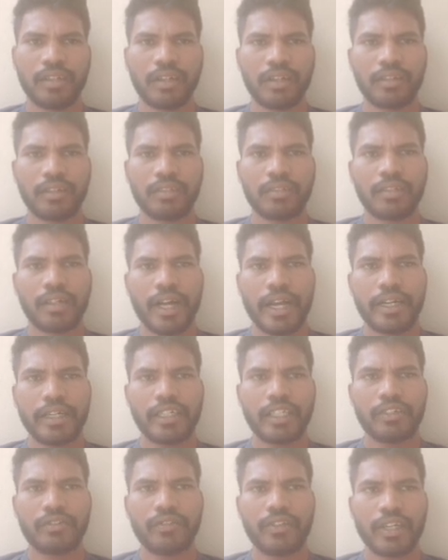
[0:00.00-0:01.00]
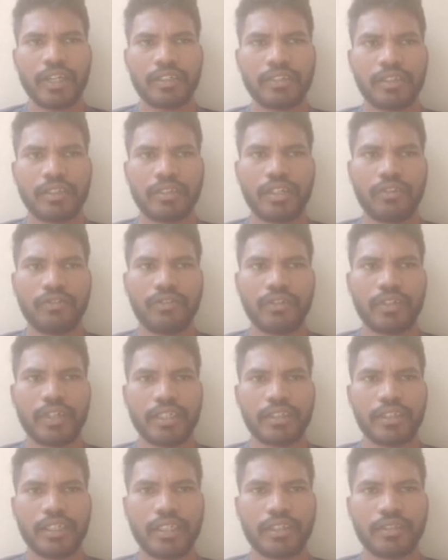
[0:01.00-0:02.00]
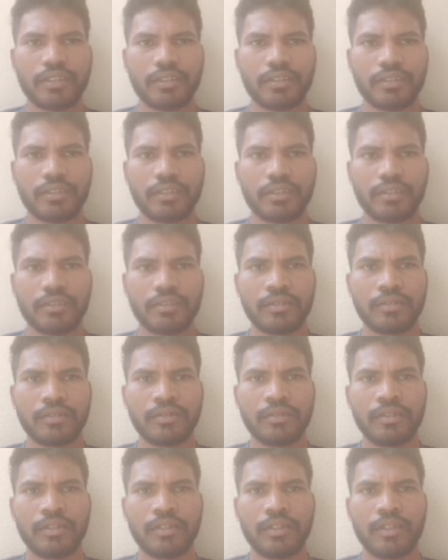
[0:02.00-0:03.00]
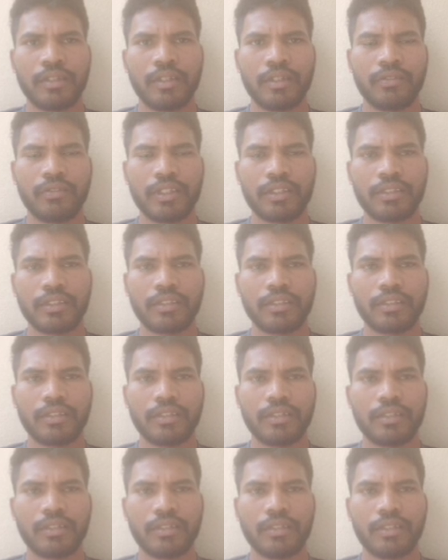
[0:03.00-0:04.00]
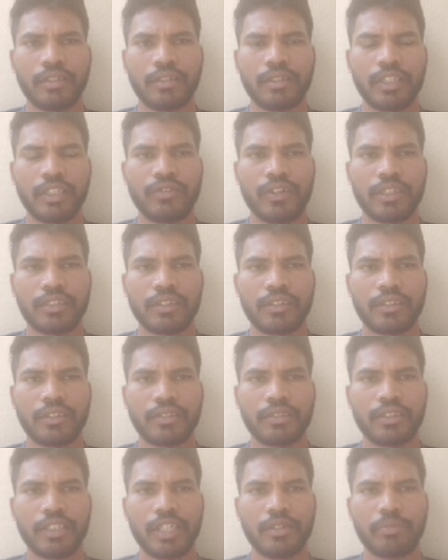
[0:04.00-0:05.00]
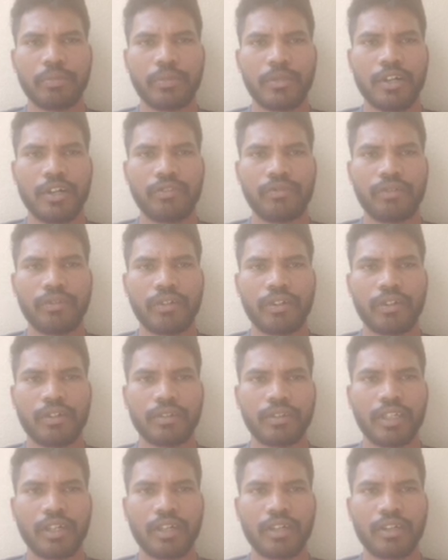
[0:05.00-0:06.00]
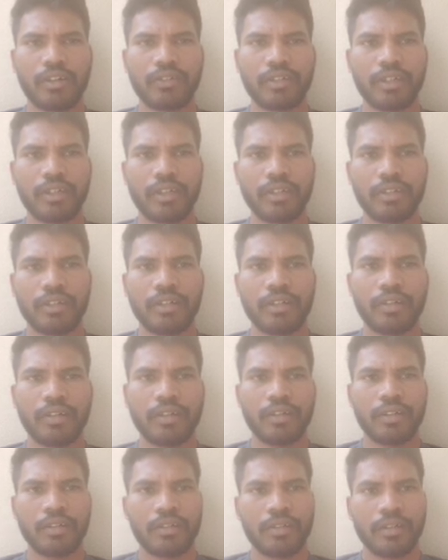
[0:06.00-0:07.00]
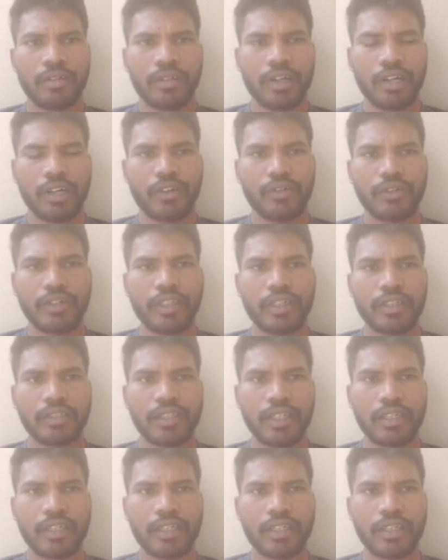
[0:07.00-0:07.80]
Identification of transactions. First, the first step of the accounting cycles